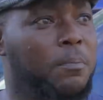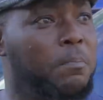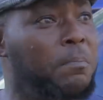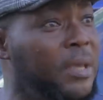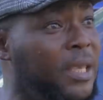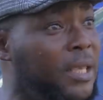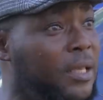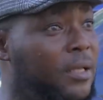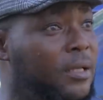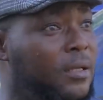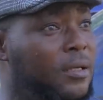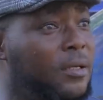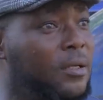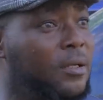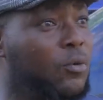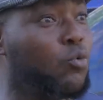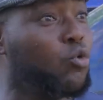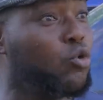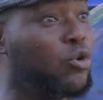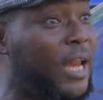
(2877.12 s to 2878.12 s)
Me?
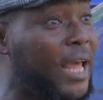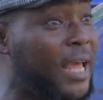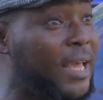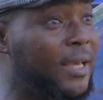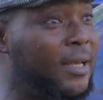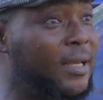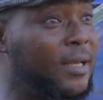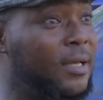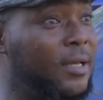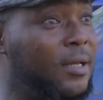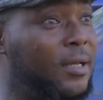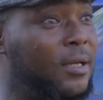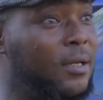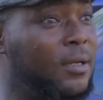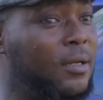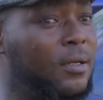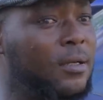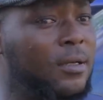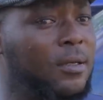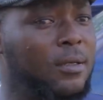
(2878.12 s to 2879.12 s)
Mude?
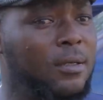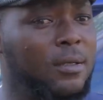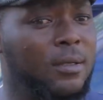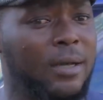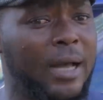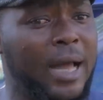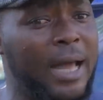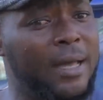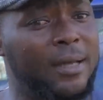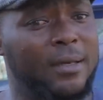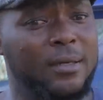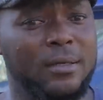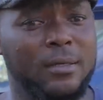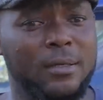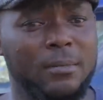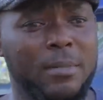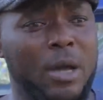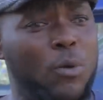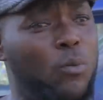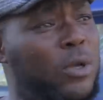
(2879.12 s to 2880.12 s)

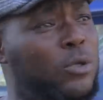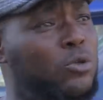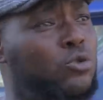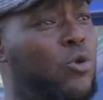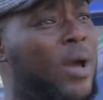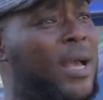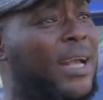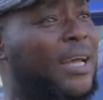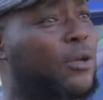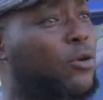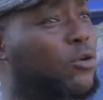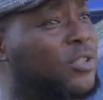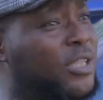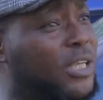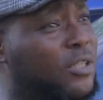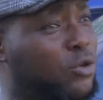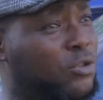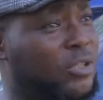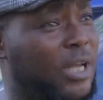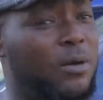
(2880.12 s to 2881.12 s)
My queen, you know I cannot
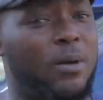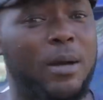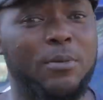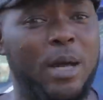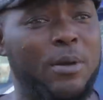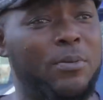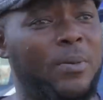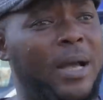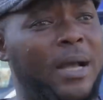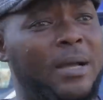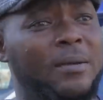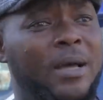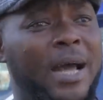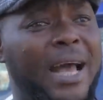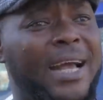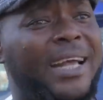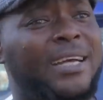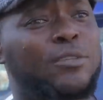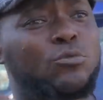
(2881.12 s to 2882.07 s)
say such a I